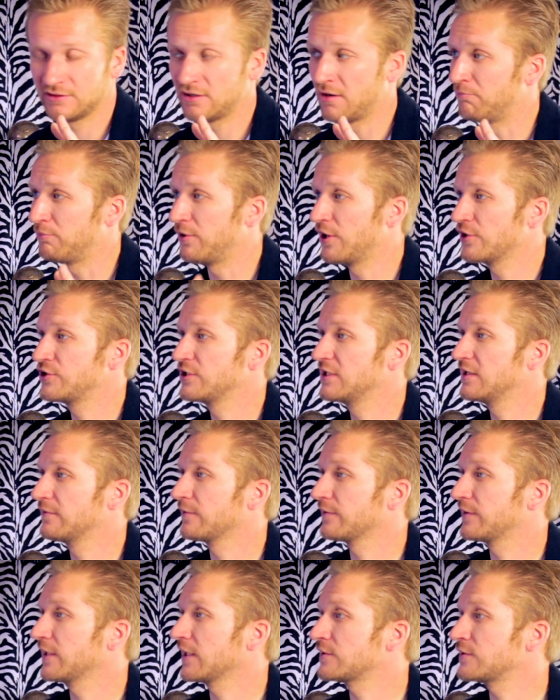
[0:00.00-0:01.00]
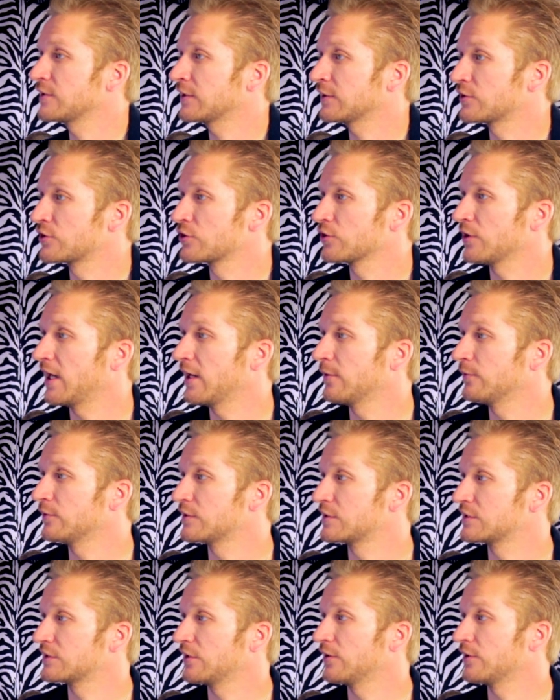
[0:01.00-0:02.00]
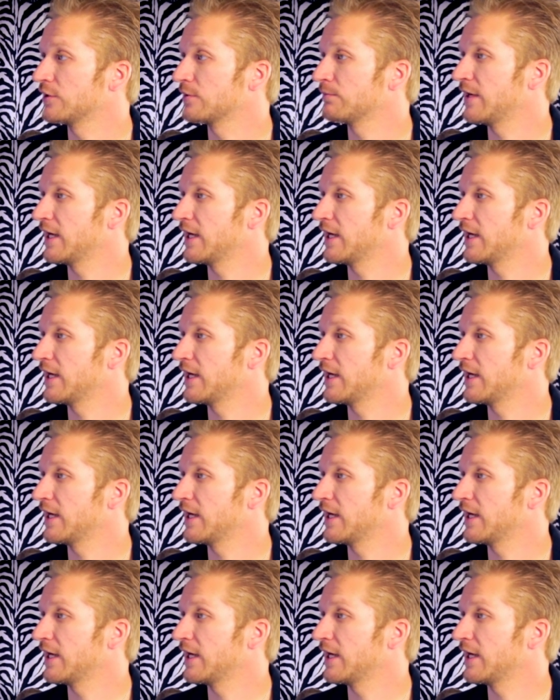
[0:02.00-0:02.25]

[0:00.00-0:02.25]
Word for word: a bunch of different things you can try when you start your